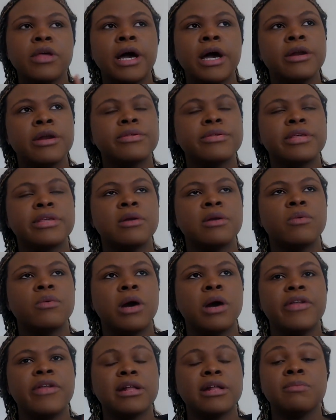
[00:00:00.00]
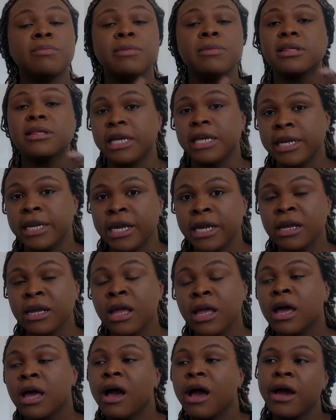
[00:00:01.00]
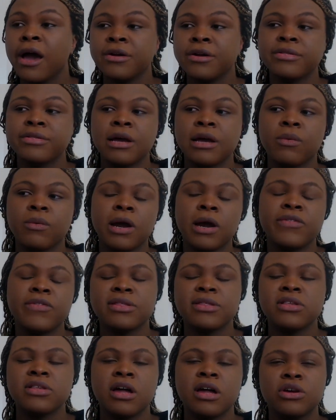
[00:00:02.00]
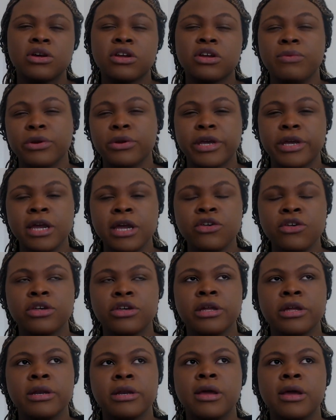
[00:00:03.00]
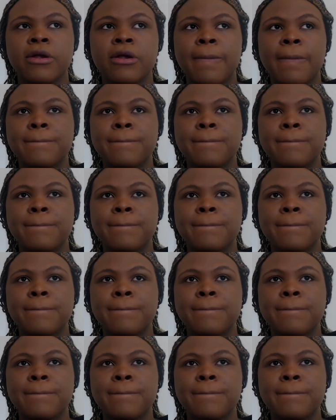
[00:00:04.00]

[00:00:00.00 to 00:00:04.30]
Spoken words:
I understand why that's misleading. I understand why that's not good communication.